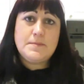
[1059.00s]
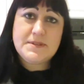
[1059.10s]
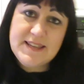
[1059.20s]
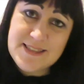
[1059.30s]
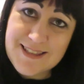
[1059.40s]
mum
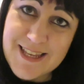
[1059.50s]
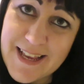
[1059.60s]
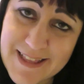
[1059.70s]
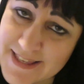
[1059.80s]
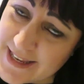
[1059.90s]
says, a
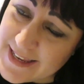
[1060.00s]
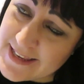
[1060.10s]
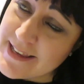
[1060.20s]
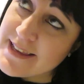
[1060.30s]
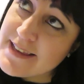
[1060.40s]

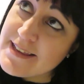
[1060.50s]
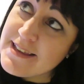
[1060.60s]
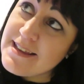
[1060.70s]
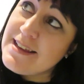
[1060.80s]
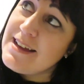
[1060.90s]
tenty.
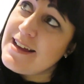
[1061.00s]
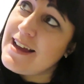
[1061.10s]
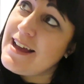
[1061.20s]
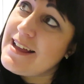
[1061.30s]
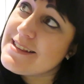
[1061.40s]

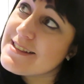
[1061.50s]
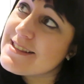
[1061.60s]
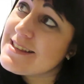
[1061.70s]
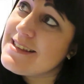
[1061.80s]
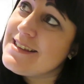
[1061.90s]
And
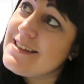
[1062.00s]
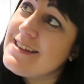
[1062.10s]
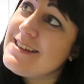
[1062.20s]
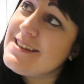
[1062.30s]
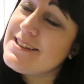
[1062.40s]

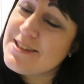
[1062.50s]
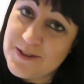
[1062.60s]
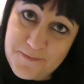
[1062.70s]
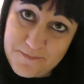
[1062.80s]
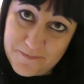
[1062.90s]

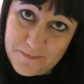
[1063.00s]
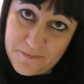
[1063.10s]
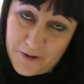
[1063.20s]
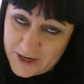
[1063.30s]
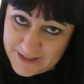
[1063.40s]
to
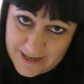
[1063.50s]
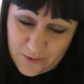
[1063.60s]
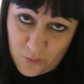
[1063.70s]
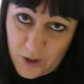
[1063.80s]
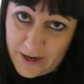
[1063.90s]
find
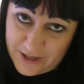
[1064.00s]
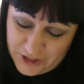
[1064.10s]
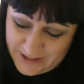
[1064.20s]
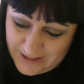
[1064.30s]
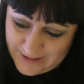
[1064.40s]
out why
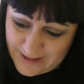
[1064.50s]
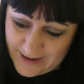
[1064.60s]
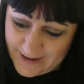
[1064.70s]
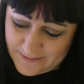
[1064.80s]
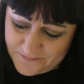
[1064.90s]
she says
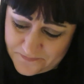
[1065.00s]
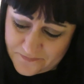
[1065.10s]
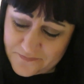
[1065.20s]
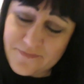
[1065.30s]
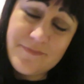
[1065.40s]
that,
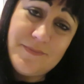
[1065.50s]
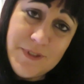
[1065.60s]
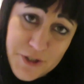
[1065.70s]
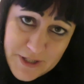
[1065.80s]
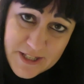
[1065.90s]

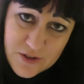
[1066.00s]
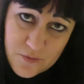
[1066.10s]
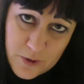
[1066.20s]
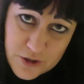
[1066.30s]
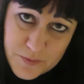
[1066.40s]
you need to
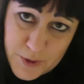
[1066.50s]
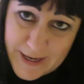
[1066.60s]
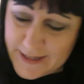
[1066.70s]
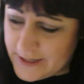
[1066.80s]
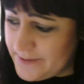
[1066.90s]
have watched
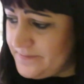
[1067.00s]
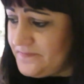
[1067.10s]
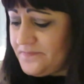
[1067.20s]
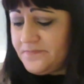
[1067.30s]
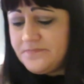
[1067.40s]
Miranda.
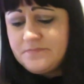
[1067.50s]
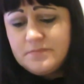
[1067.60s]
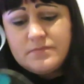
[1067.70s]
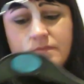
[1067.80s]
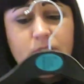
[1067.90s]

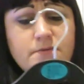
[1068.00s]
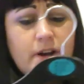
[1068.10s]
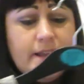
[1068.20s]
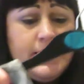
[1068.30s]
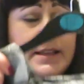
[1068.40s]

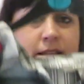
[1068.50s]
Right,